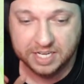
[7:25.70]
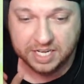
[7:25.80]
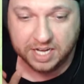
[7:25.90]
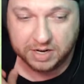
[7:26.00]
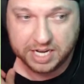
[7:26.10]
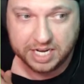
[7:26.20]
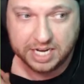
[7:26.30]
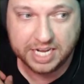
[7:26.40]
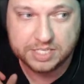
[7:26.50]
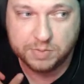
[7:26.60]
Okay,
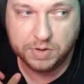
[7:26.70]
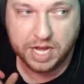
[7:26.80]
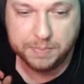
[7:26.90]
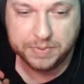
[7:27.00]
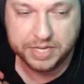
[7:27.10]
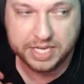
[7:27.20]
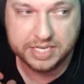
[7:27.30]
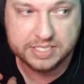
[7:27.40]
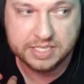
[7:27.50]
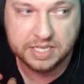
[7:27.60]
next one up
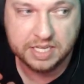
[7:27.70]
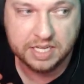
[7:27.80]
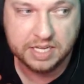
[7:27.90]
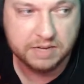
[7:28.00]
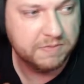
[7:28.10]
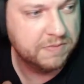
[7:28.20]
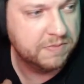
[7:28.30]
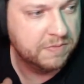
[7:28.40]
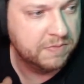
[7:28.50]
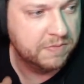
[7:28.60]
is the
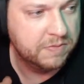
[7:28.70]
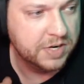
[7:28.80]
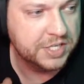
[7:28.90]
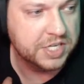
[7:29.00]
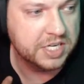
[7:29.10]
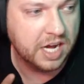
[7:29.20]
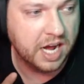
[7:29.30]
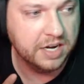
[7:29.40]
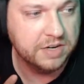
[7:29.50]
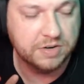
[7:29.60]
Frigid
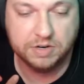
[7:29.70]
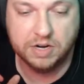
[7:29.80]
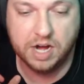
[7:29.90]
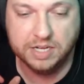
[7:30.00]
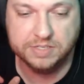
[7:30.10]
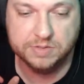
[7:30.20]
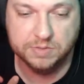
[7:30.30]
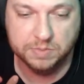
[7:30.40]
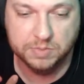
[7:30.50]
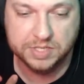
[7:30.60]
Hunter
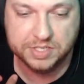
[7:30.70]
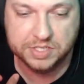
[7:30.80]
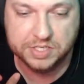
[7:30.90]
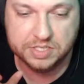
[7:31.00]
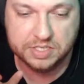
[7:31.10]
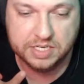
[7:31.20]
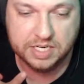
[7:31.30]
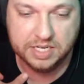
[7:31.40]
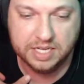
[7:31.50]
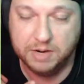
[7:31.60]
costume, which
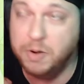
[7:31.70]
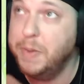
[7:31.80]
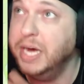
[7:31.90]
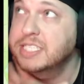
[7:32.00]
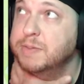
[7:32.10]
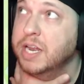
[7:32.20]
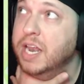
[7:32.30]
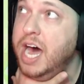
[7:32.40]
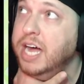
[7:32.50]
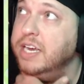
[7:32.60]
reminds me a
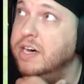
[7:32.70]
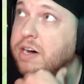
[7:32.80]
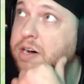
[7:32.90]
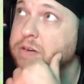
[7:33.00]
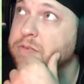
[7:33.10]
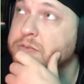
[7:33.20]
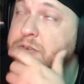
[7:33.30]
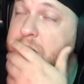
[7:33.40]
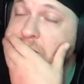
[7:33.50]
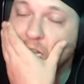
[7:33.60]
lot of
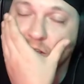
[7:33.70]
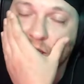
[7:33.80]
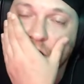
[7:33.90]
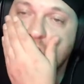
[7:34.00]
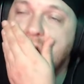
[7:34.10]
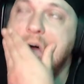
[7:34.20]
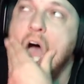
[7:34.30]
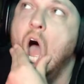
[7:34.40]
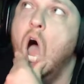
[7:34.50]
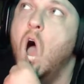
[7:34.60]

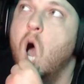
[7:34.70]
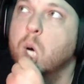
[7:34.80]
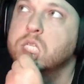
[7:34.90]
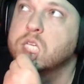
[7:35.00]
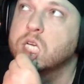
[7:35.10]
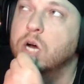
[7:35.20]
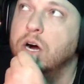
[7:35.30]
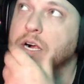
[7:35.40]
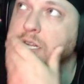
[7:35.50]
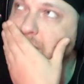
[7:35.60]
what's it
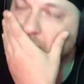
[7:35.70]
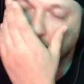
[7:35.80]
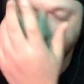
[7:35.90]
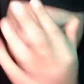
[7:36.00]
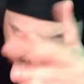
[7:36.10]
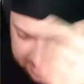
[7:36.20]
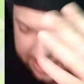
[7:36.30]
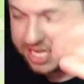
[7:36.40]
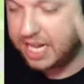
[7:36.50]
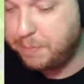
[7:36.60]
called? Or the
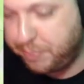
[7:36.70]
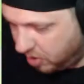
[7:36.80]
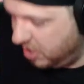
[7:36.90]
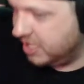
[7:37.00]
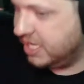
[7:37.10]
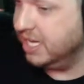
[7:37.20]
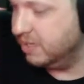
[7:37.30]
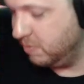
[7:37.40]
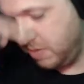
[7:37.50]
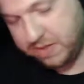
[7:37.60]
little ball
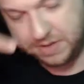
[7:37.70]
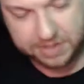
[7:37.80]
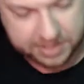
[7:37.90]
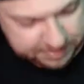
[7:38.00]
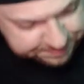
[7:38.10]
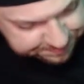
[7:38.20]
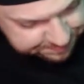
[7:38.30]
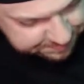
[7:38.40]
kid with the